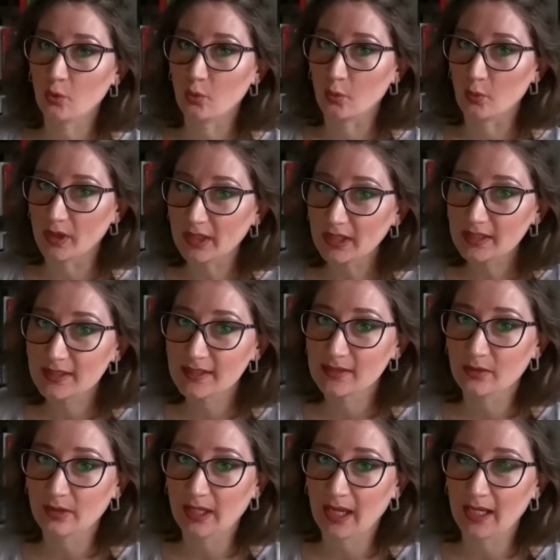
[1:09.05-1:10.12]
where it is
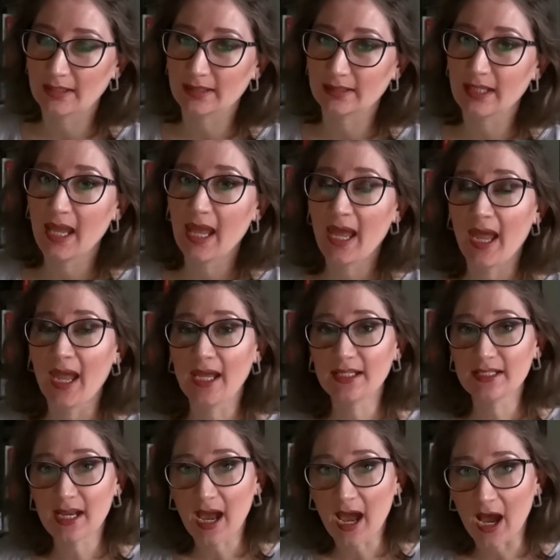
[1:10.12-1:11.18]
located
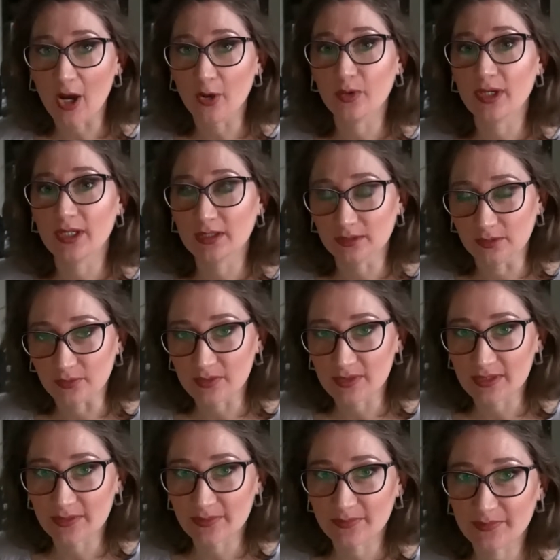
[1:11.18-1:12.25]
and how it looks.